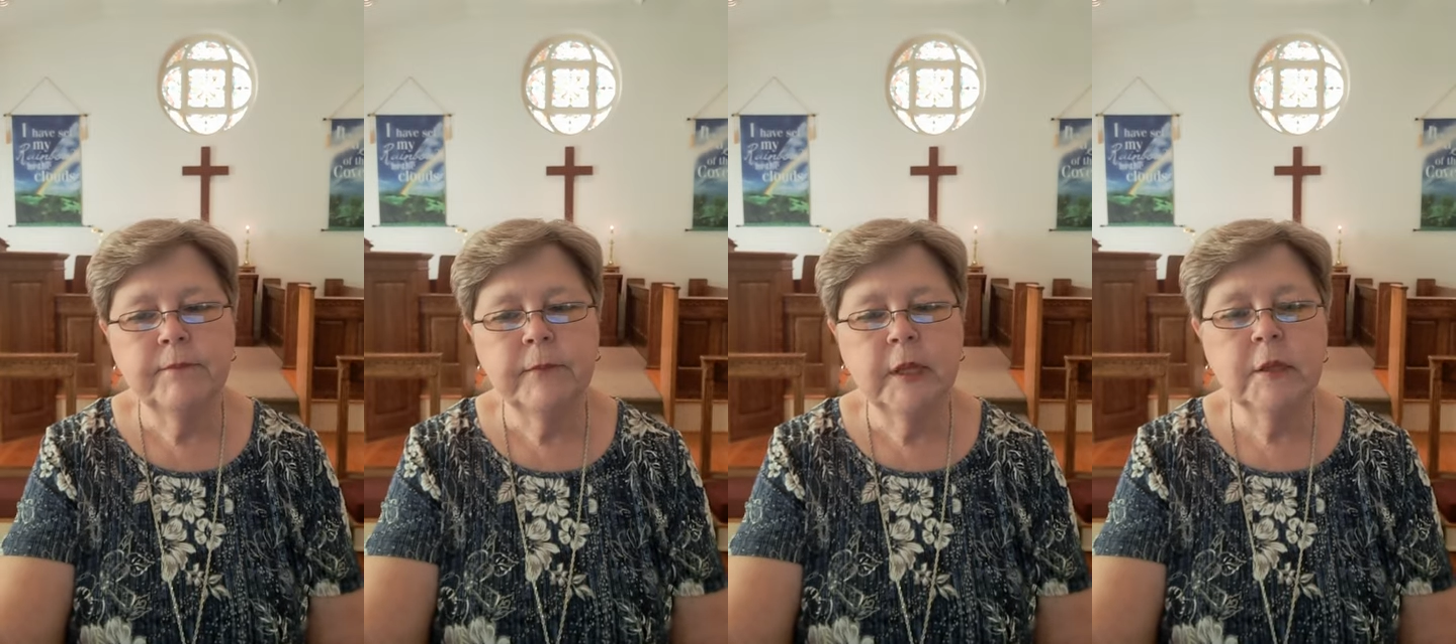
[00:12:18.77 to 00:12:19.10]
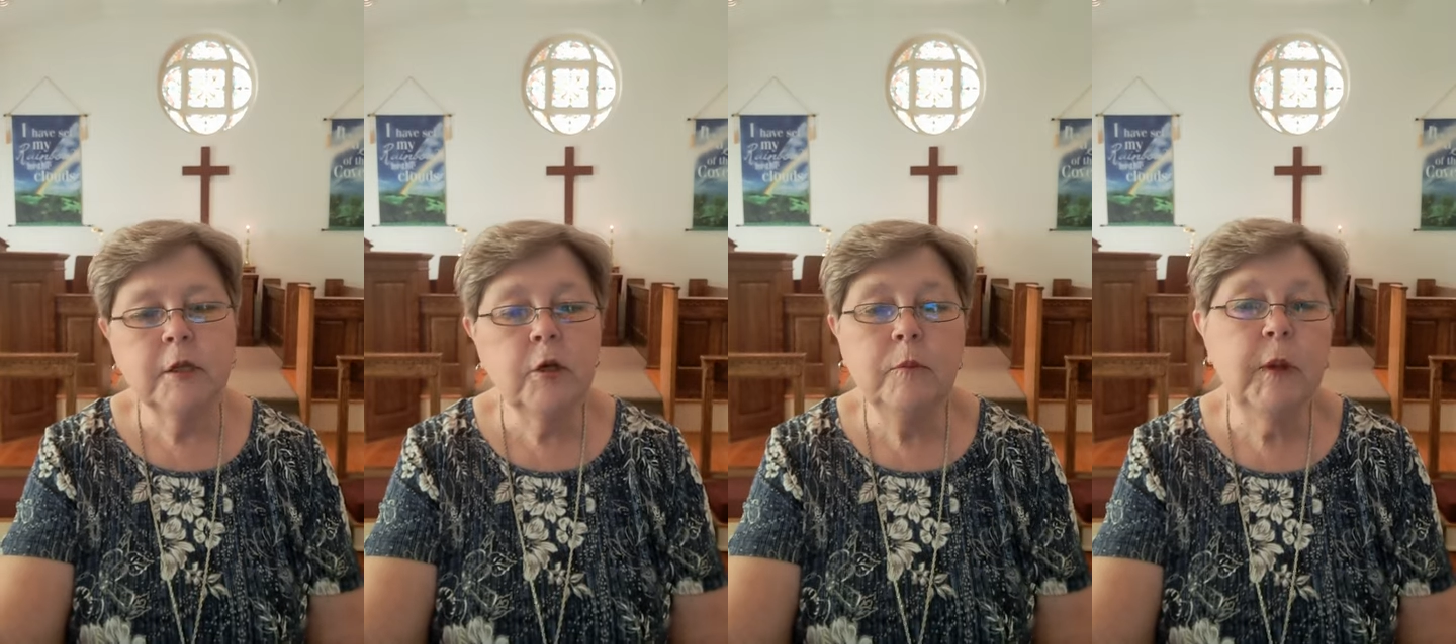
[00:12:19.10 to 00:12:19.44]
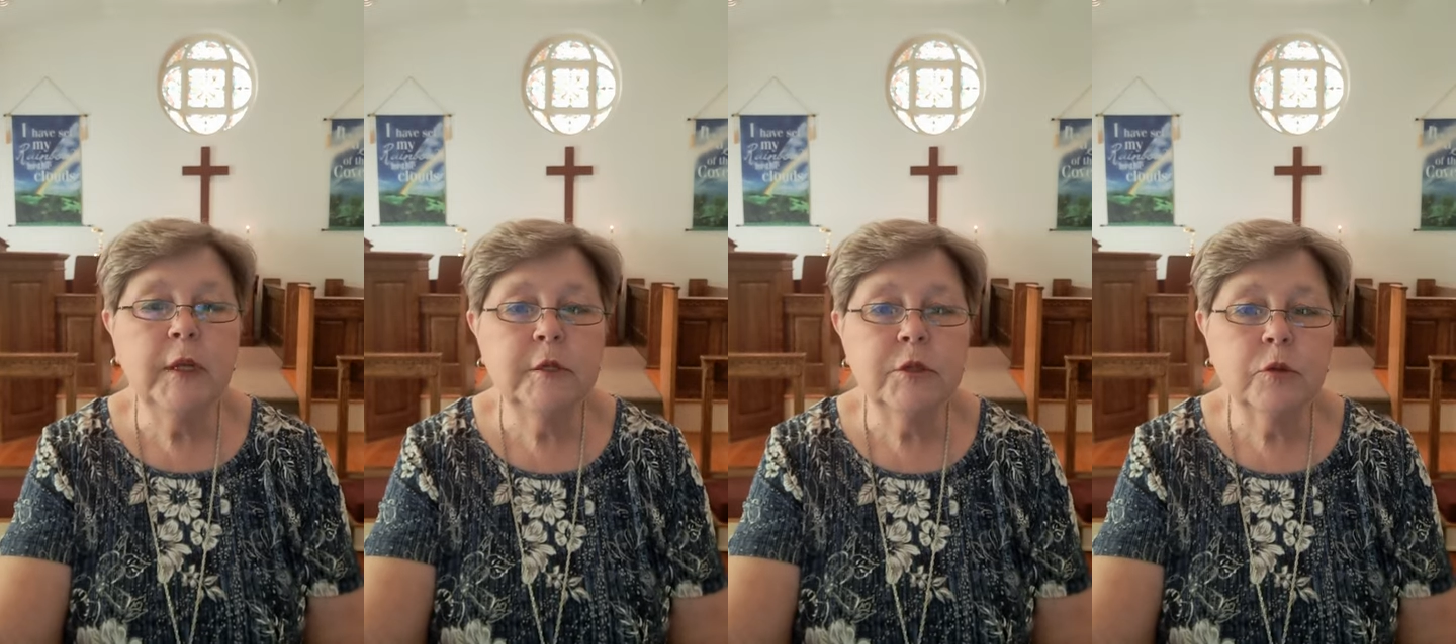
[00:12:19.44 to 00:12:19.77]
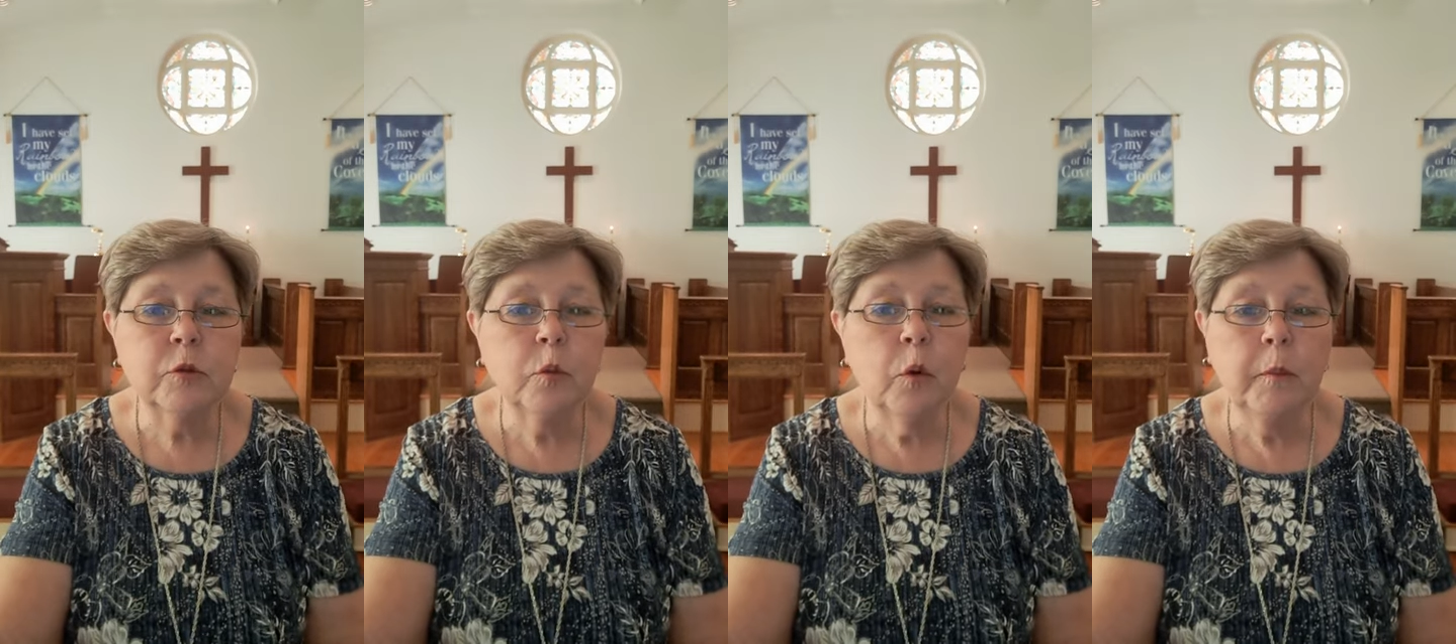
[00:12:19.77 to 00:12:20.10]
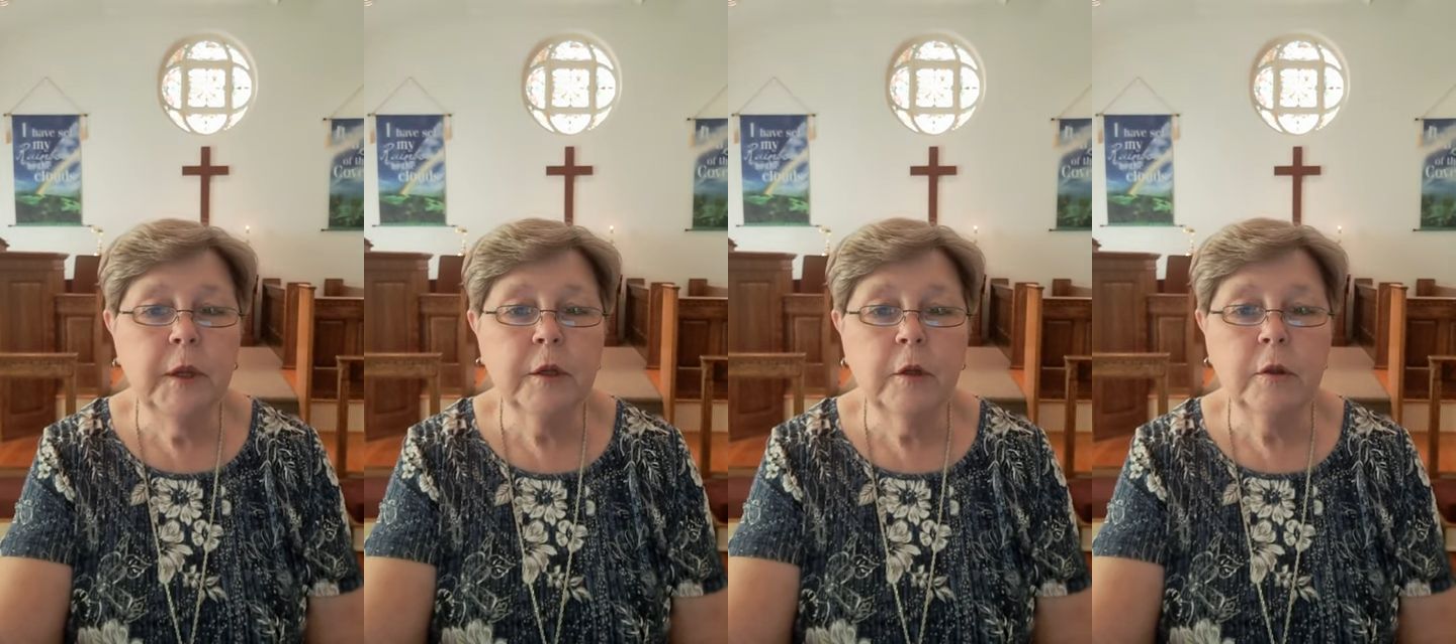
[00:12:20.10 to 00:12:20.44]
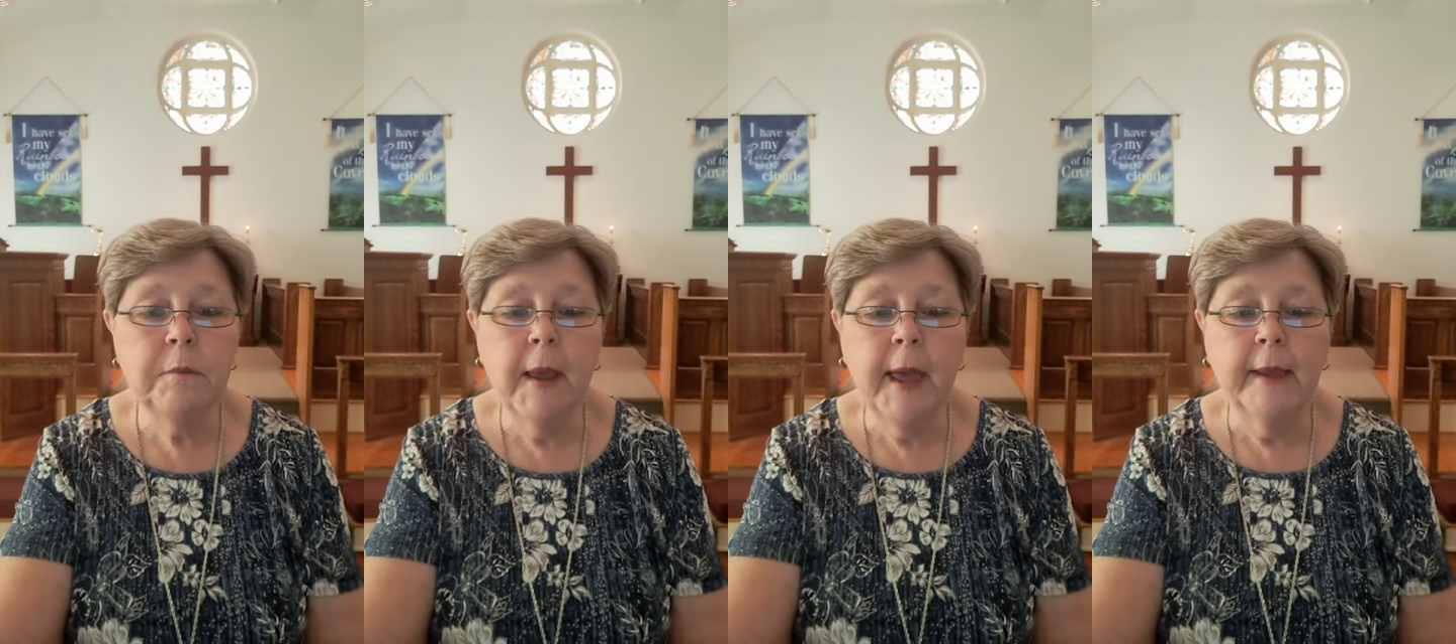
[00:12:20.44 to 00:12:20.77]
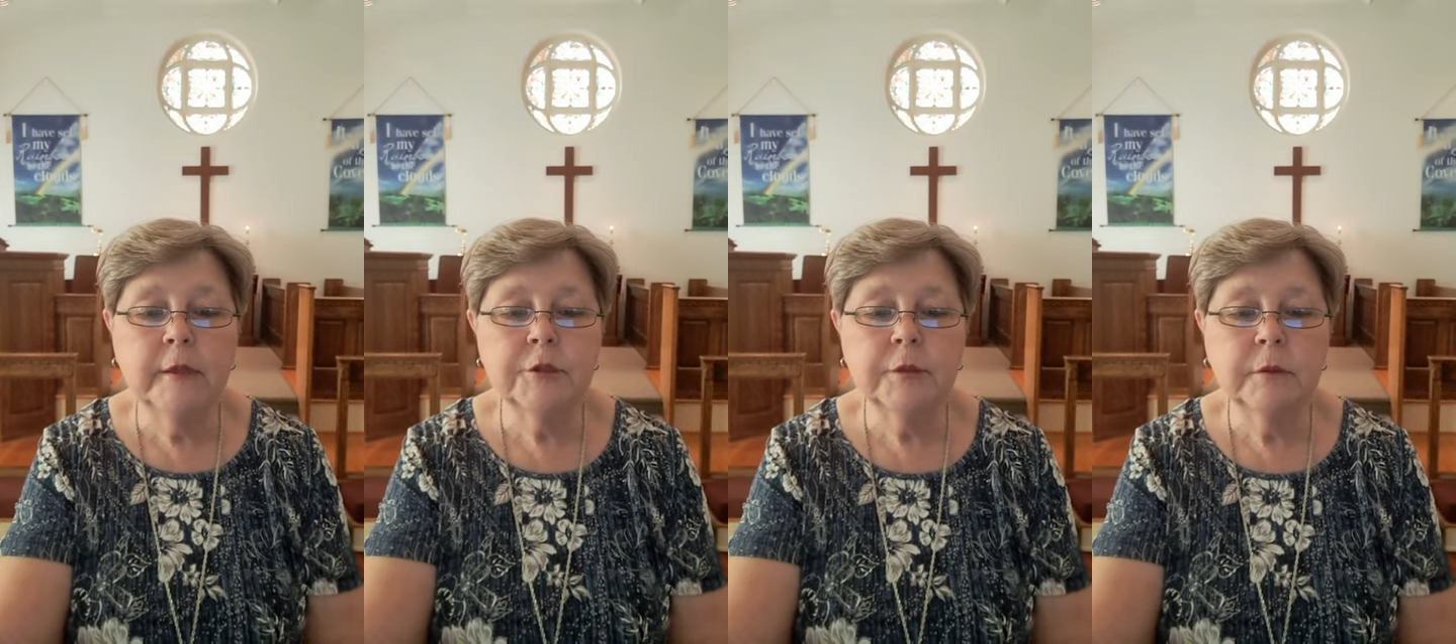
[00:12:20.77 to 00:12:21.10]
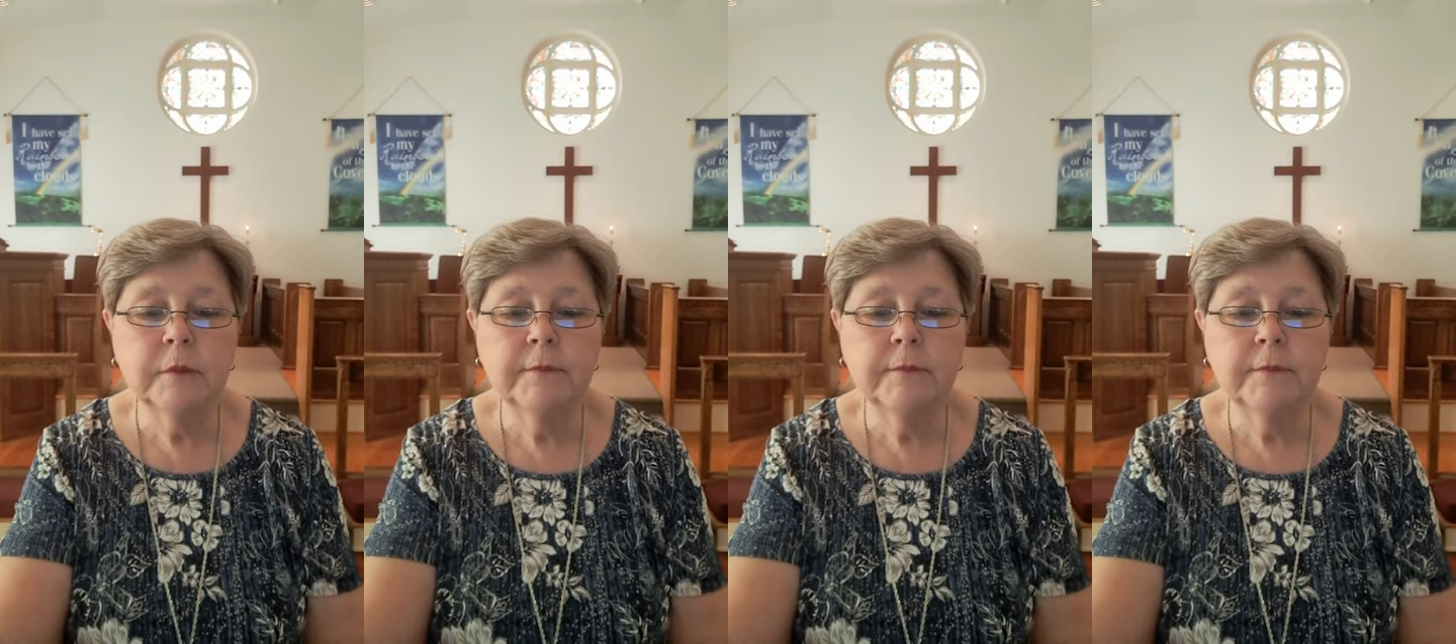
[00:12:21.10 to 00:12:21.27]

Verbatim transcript: that the new minister won't be a good match.